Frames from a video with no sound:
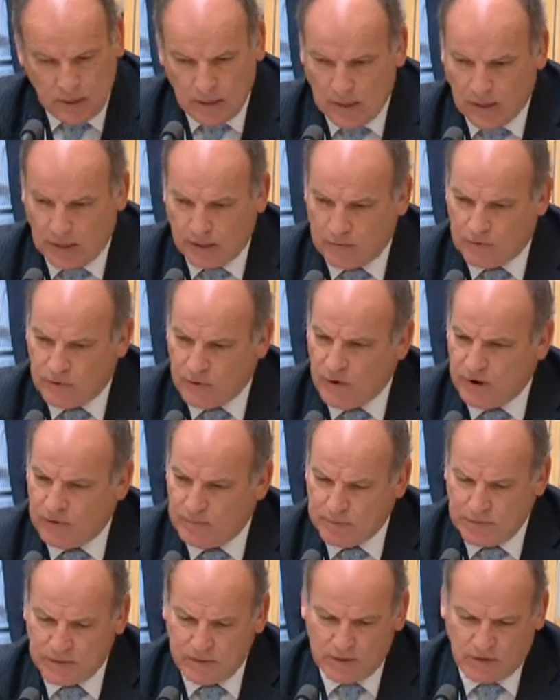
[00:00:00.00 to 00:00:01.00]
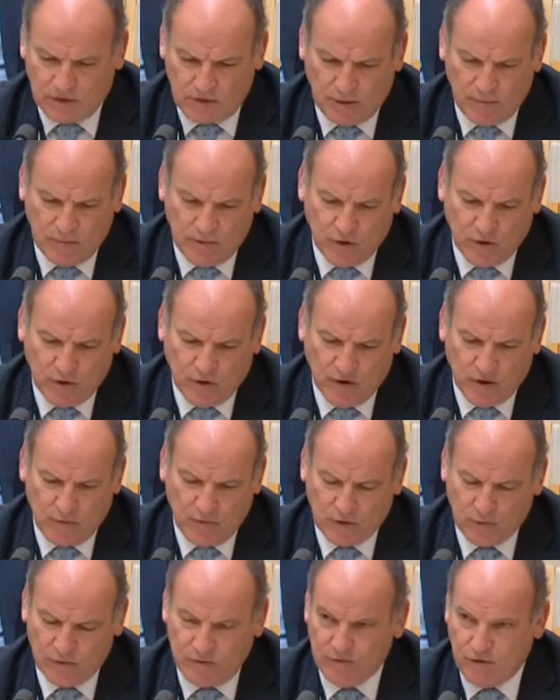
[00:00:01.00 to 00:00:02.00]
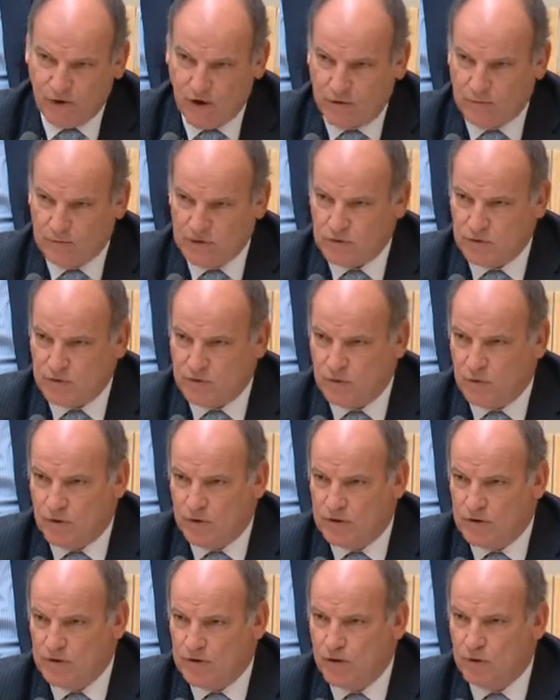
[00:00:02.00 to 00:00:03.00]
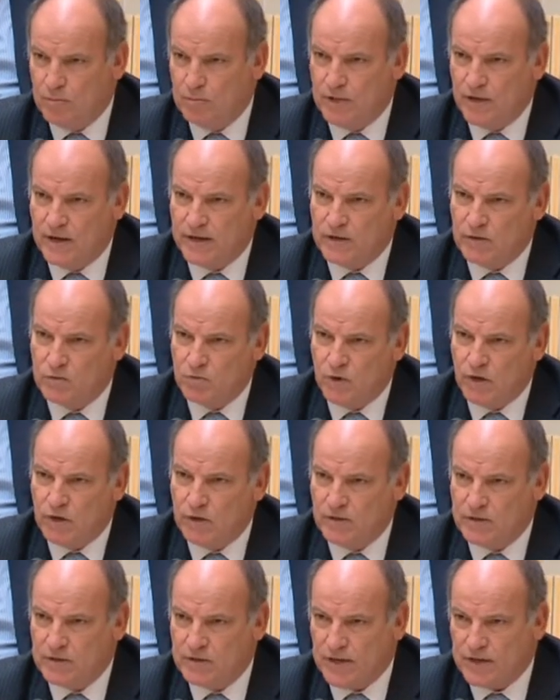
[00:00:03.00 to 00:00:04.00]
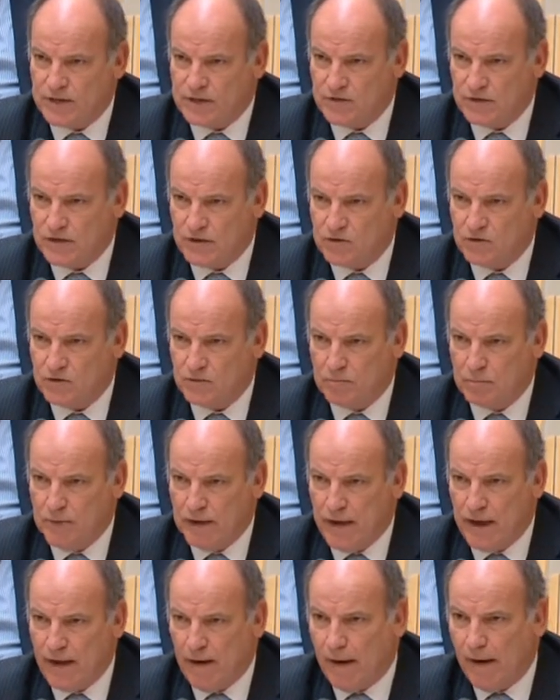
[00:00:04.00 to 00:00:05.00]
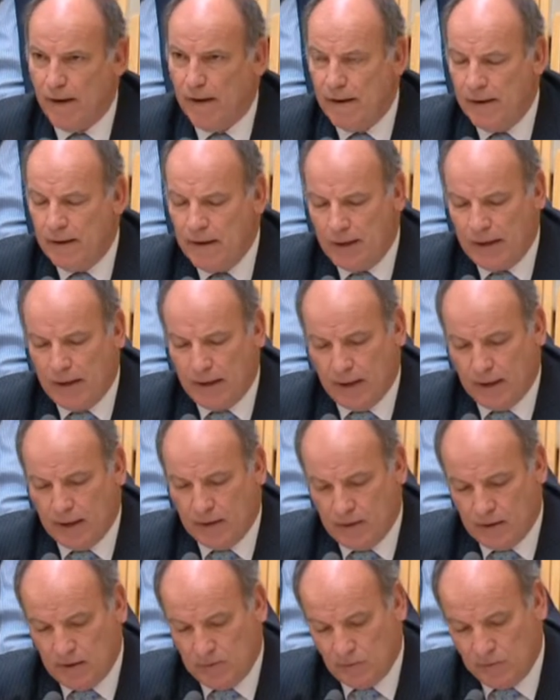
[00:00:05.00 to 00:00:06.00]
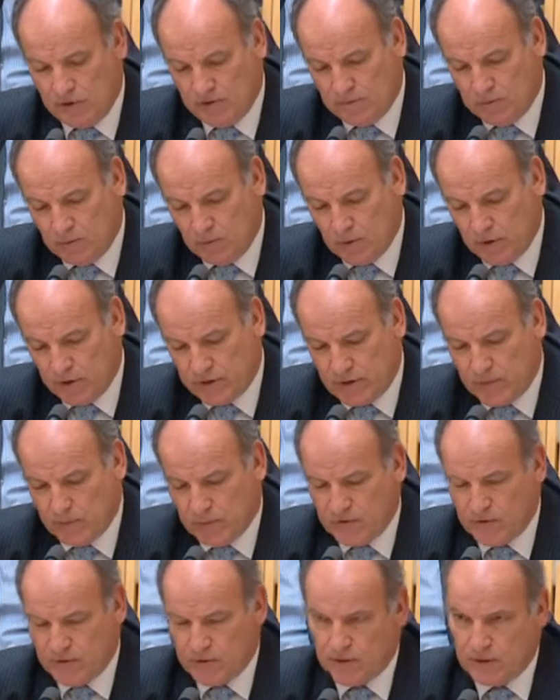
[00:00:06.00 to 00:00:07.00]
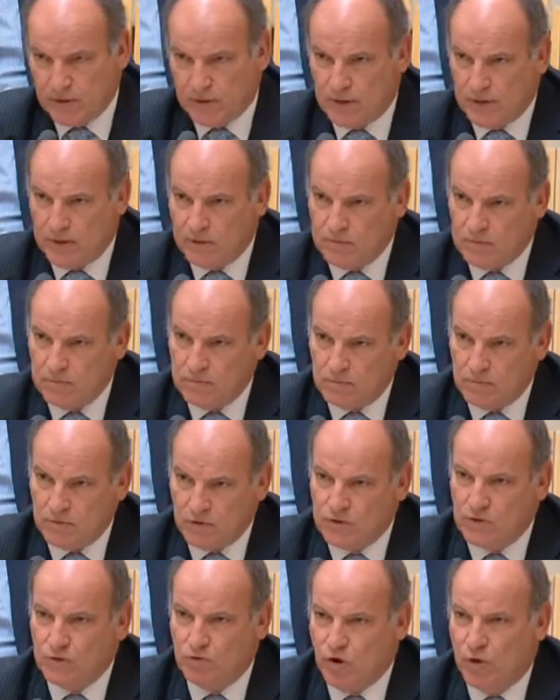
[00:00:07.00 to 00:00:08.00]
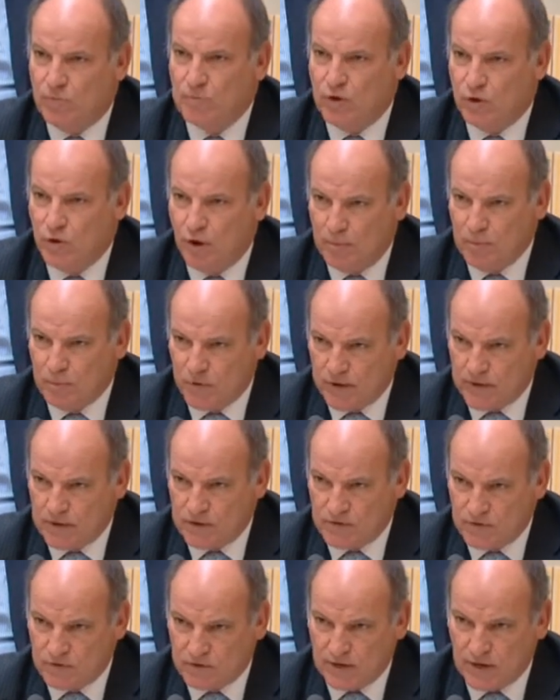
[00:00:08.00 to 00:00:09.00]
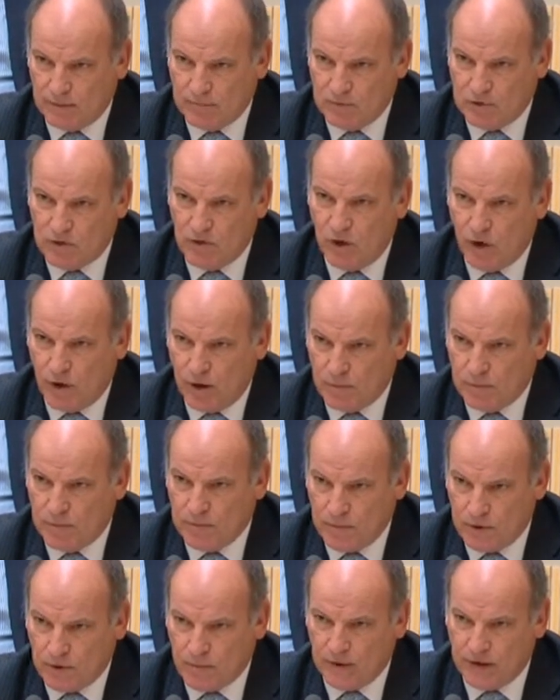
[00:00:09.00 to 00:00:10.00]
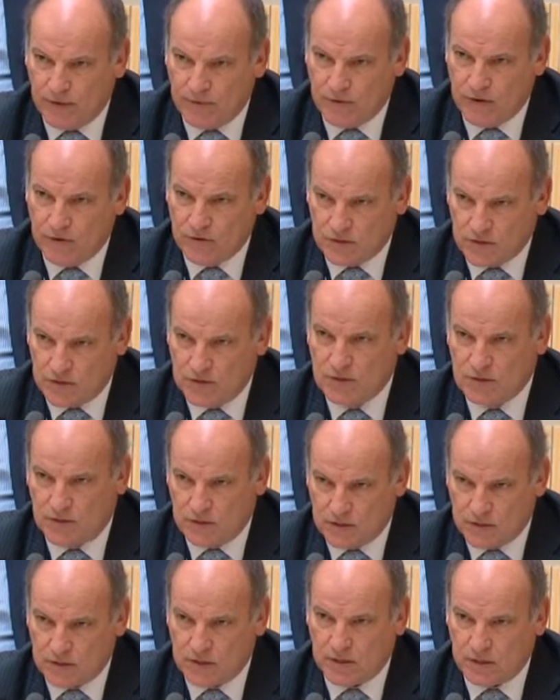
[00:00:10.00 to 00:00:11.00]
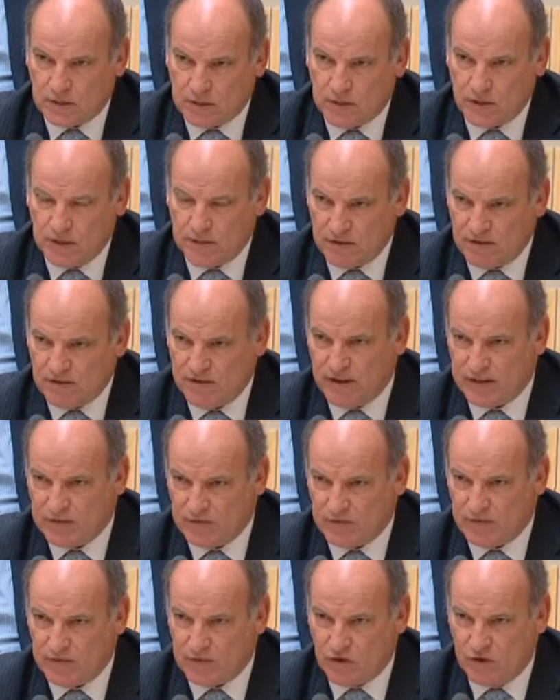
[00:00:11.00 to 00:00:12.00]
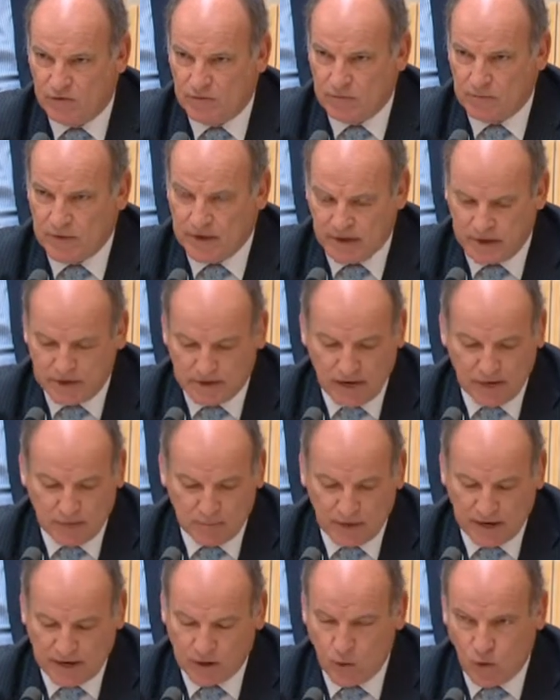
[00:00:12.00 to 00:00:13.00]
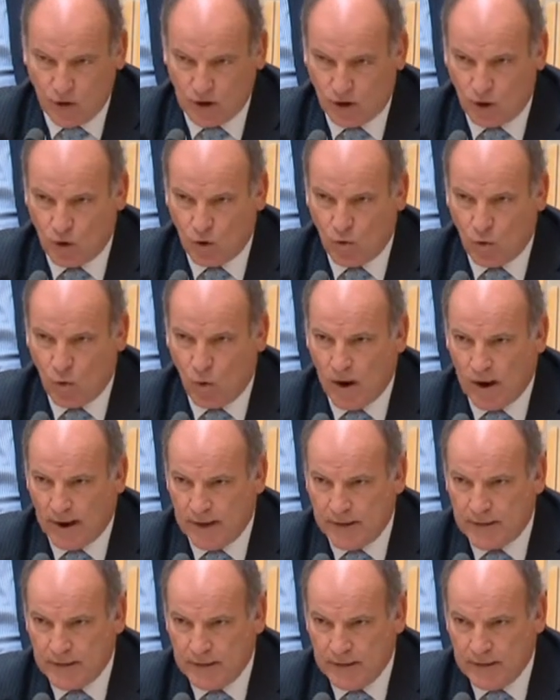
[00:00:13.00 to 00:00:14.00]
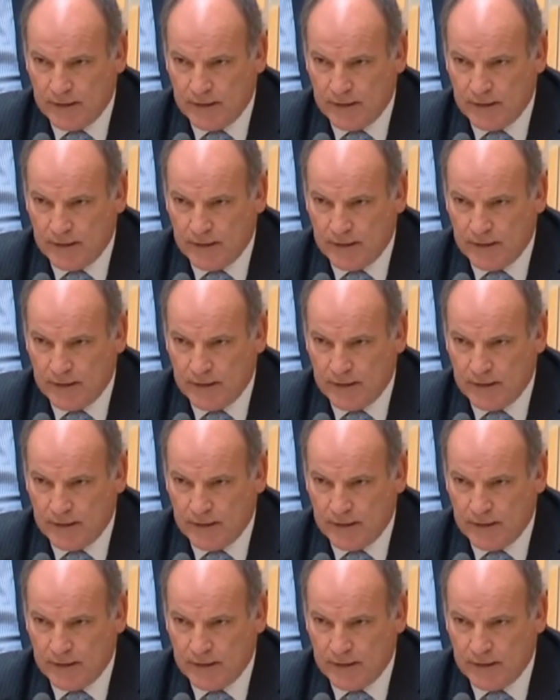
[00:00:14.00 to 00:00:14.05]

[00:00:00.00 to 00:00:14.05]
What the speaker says: There have been some aerodynamic refinements required to the aeroplane as well to take the extra power. And we've been working with the Dromedar operators for some time around those STCs and the effectiveness of them. Now, they date back quite a long way.